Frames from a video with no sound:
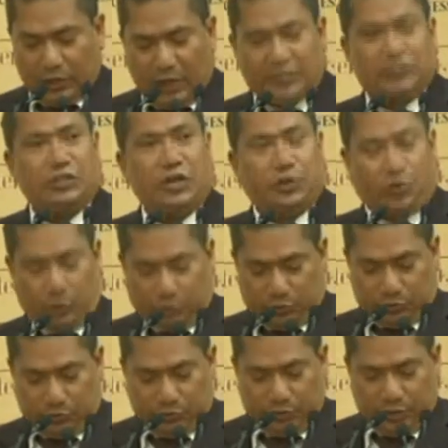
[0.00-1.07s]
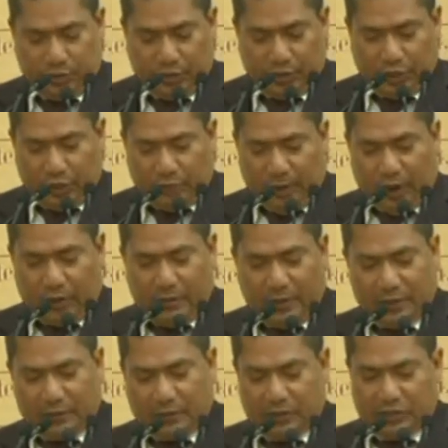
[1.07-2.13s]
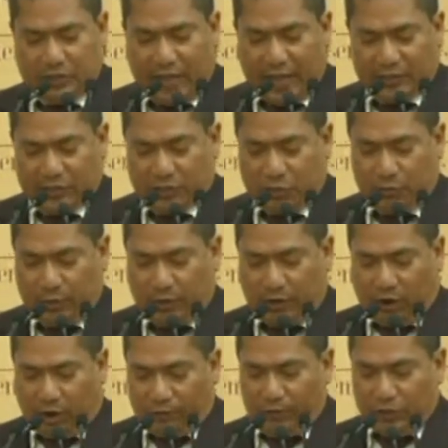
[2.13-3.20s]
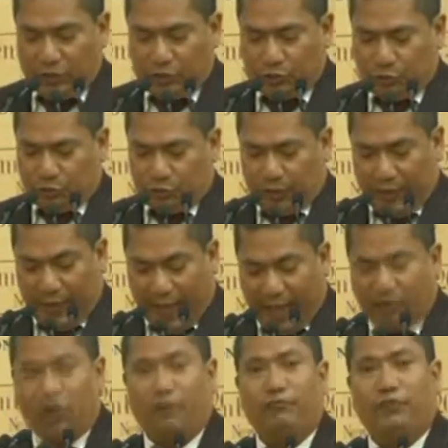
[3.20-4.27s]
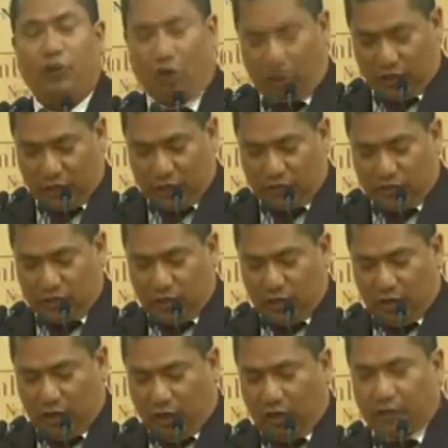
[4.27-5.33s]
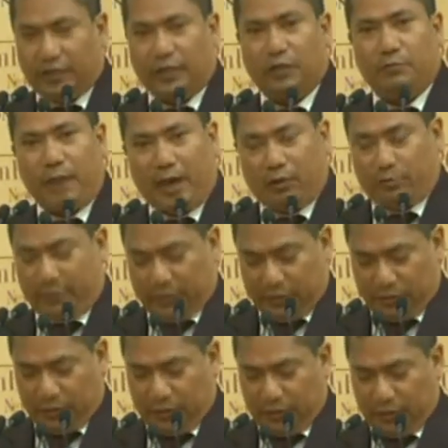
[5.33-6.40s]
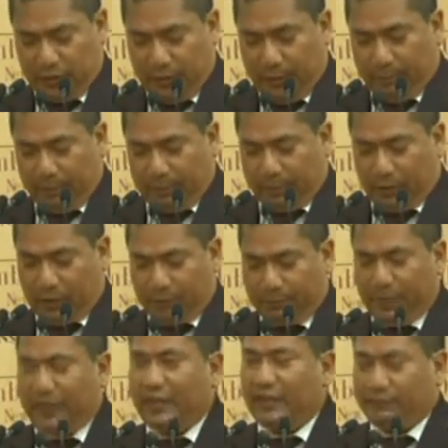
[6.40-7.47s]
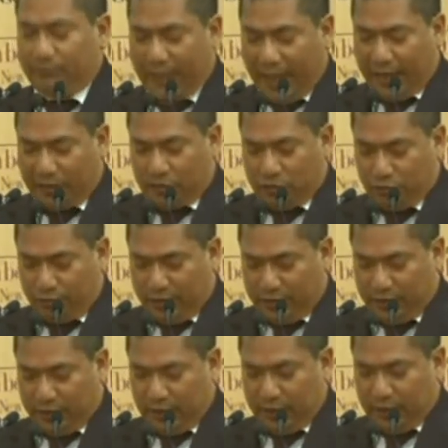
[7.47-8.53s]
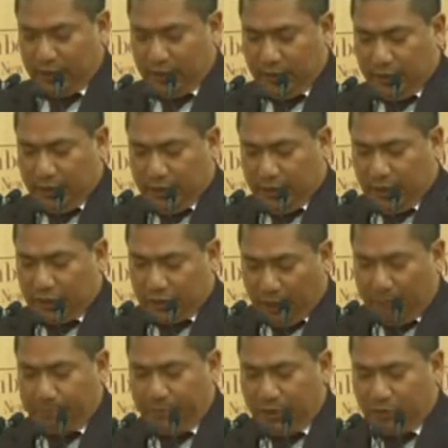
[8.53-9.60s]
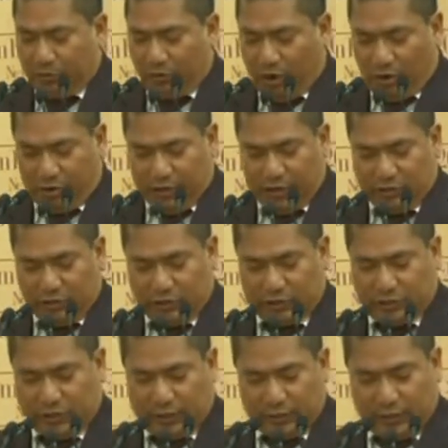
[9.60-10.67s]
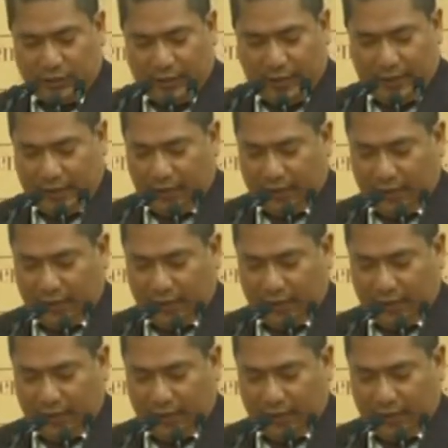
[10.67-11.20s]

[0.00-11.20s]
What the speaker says: Years ago, environmental disasters were often due to the lack of knowledge on environment. People believed that during dumping raw industrial